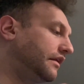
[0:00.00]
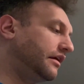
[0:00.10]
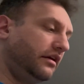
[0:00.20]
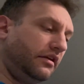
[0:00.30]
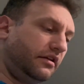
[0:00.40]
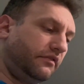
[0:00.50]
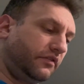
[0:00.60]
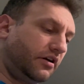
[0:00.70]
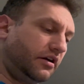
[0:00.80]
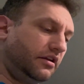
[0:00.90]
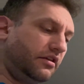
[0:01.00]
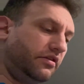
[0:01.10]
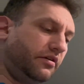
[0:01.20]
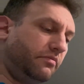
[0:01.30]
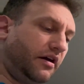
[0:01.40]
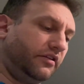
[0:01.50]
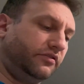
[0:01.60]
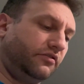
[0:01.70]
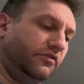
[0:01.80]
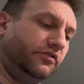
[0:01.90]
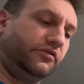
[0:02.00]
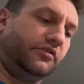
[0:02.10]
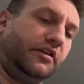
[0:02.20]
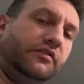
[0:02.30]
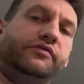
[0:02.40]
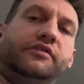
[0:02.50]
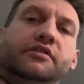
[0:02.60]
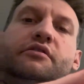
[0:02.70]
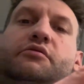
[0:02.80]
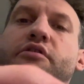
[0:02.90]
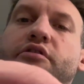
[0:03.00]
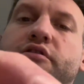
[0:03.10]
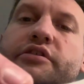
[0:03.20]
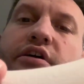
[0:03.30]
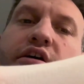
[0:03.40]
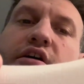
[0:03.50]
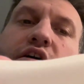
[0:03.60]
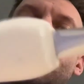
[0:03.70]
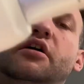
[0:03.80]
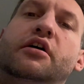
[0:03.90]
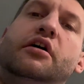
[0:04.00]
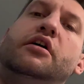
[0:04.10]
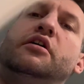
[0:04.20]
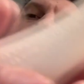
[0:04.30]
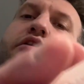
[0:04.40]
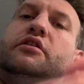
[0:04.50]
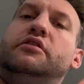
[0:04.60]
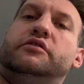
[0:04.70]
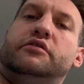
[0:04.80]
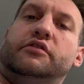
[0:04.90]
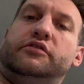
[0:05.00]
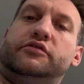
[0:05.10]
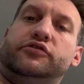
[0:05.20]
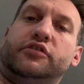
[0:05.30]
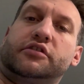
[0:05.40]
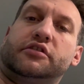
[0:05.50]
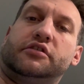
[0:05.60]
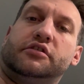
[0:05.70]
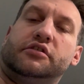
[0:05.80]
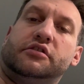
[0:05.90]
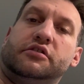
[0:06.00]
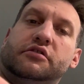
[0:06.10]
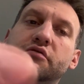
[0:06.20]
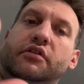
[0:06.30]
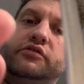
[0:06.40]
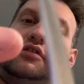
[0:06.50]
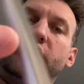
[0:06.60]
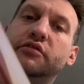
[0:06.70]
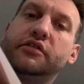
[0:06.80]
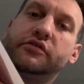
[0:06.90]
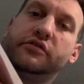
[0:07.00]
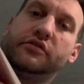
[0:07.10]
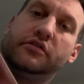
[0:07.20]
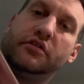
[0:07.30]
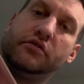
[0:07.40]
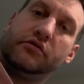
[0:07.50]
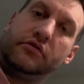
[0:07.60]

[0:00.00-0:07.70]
And then I've got the best oyster knife in the world. It's an oyster shucker. Russell Hendricks. No.